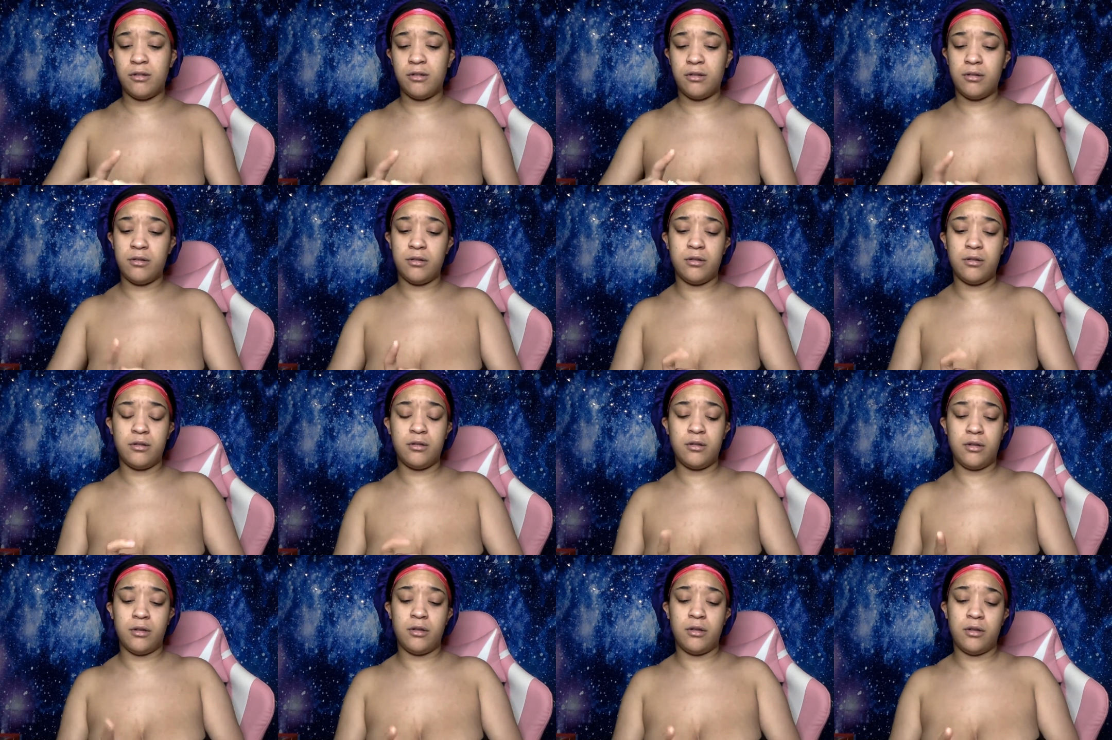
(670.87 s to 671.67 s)

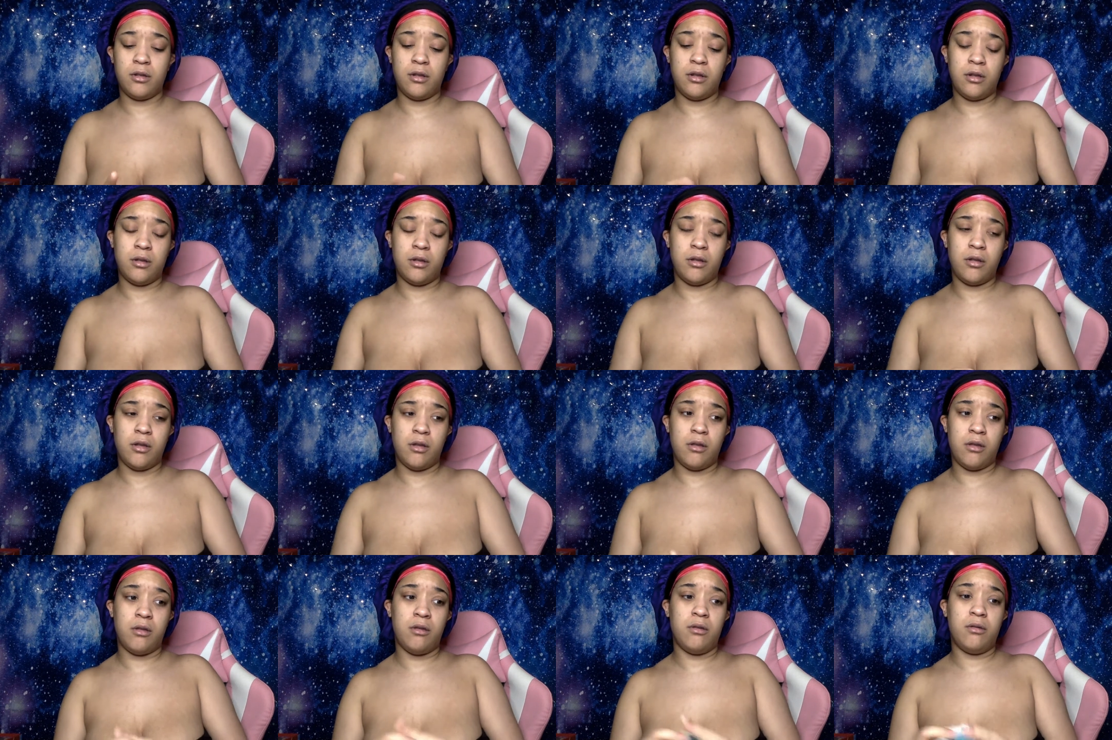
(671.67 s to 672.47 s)

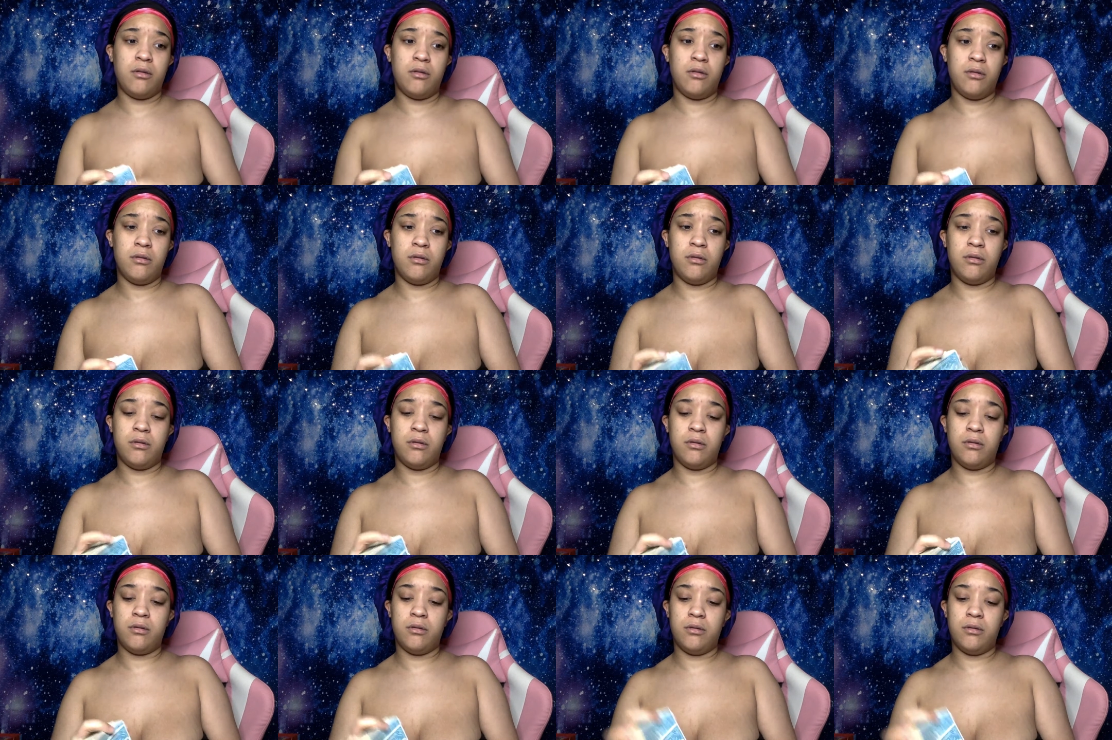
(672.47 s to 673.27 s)

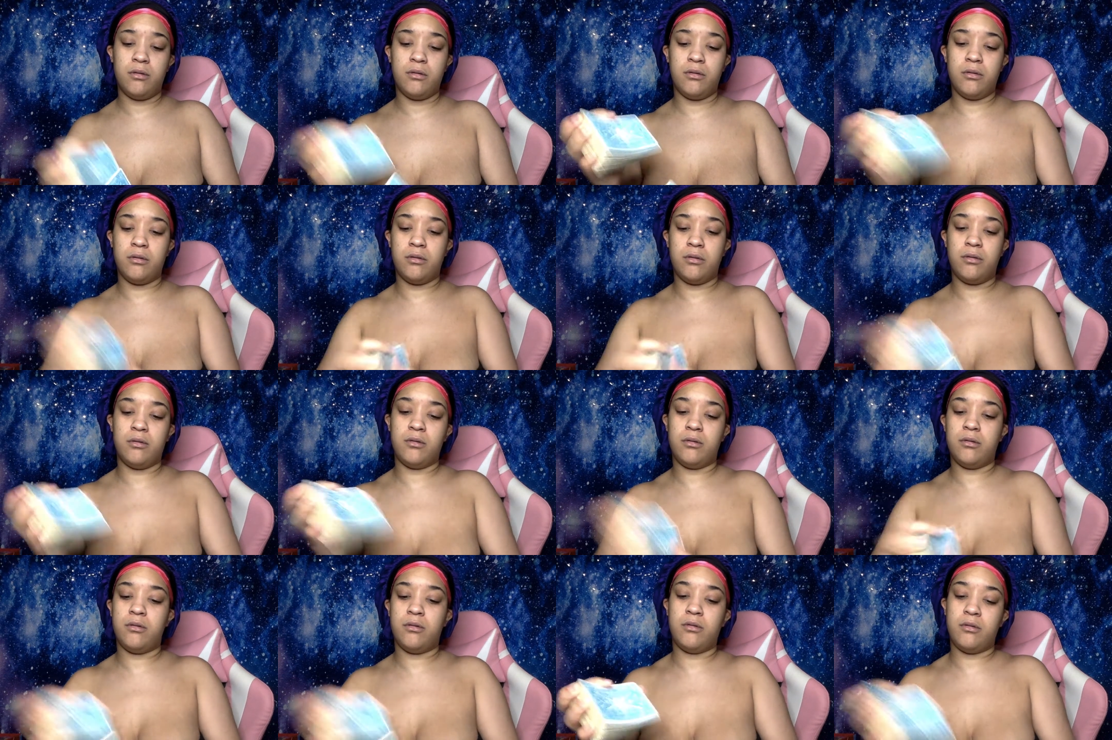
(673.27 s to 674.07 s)

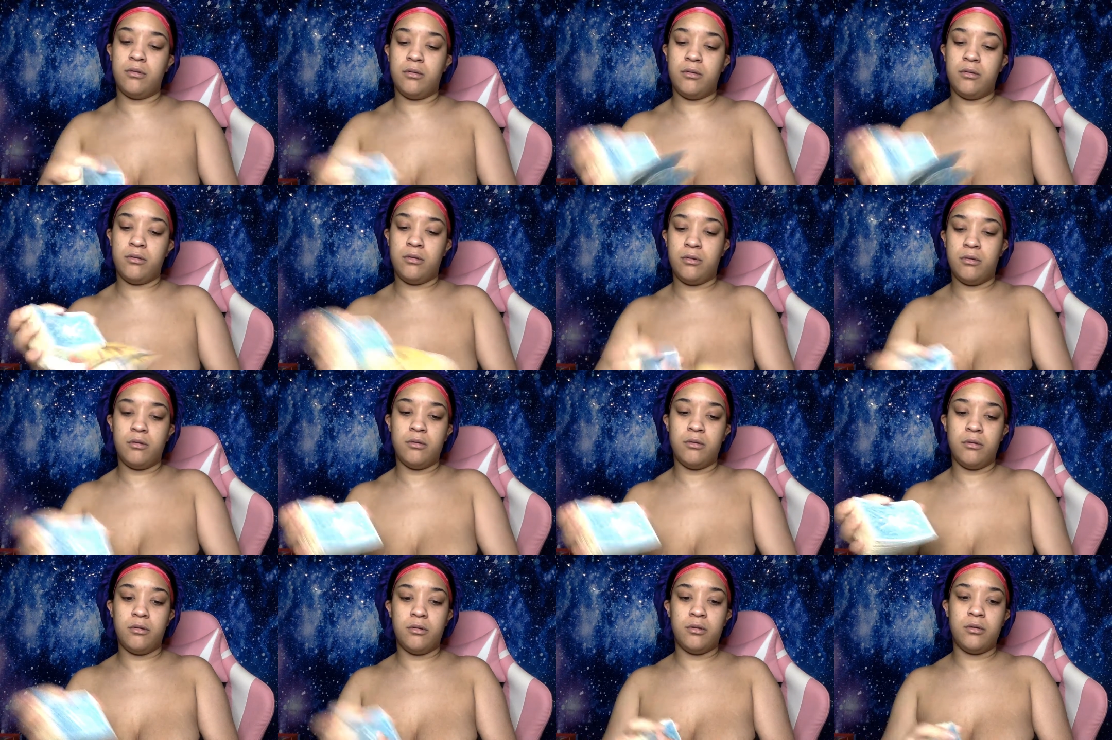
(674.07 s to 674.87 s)

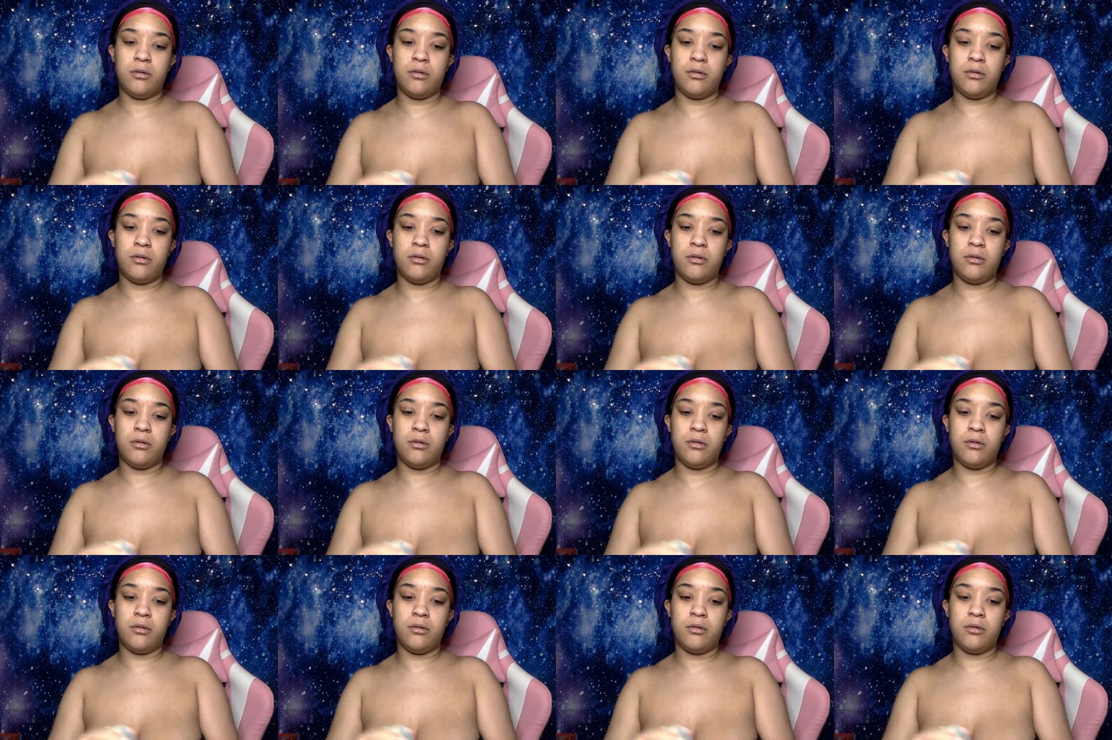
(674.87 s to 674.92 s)
Nobody speaks.